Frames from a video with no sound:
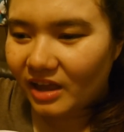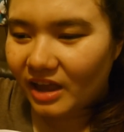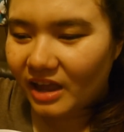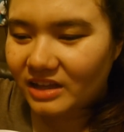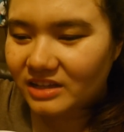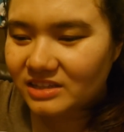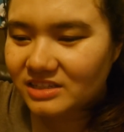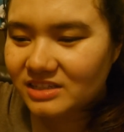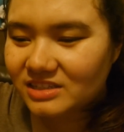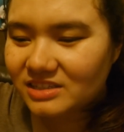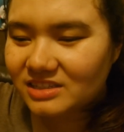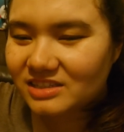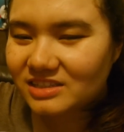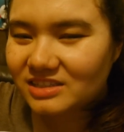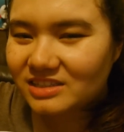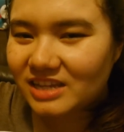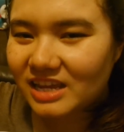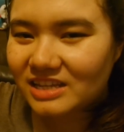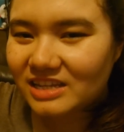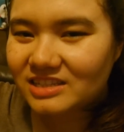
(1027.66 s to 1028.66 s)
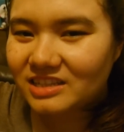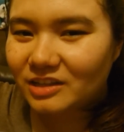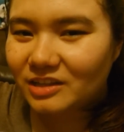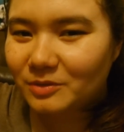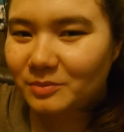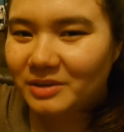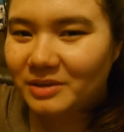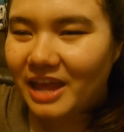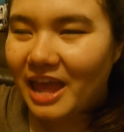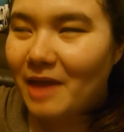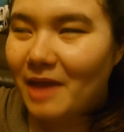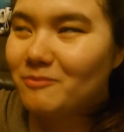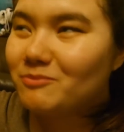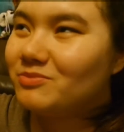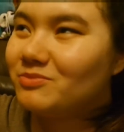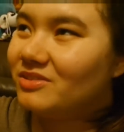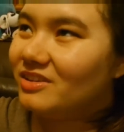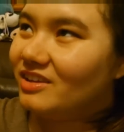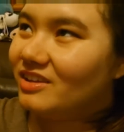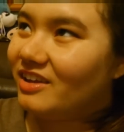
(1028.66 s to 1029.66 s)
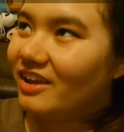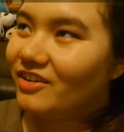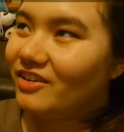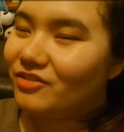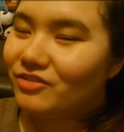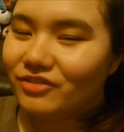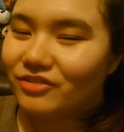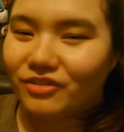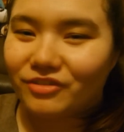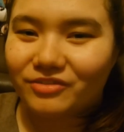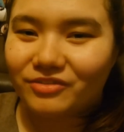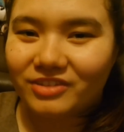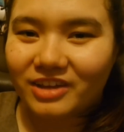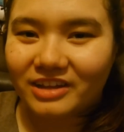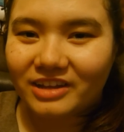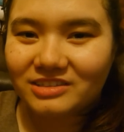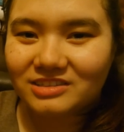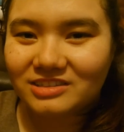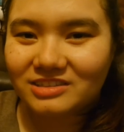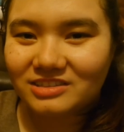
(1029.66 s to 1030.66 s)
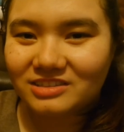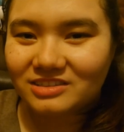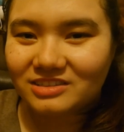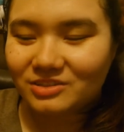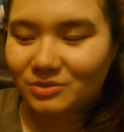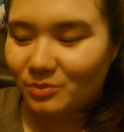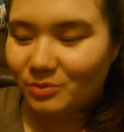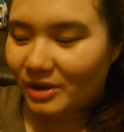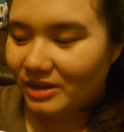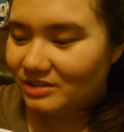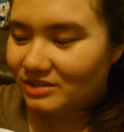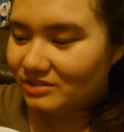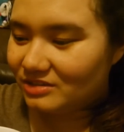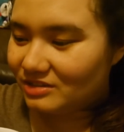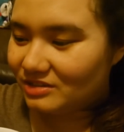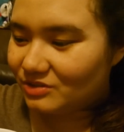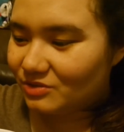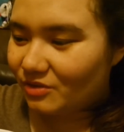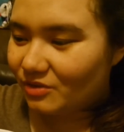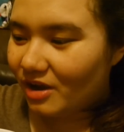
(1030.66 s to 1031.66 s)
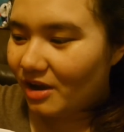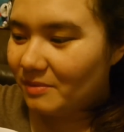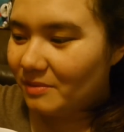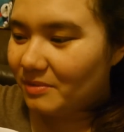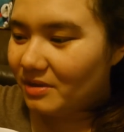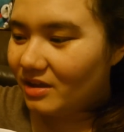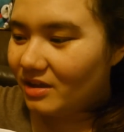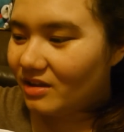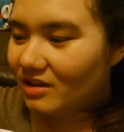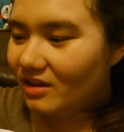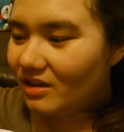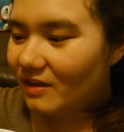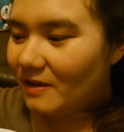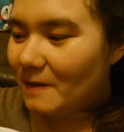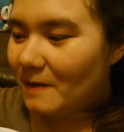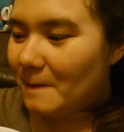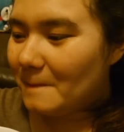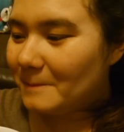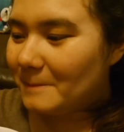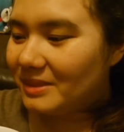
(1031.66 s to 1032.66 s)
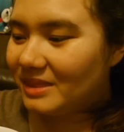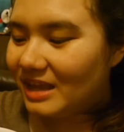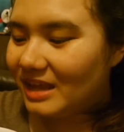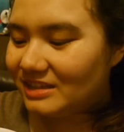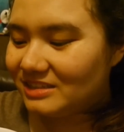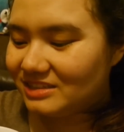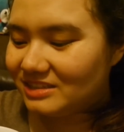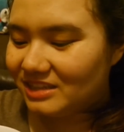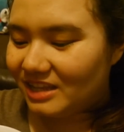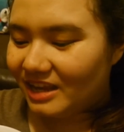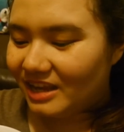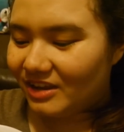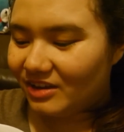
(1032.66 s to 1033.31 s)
And it does taste a little bit empty. I don't know if that's the because way to describe it. But that's like,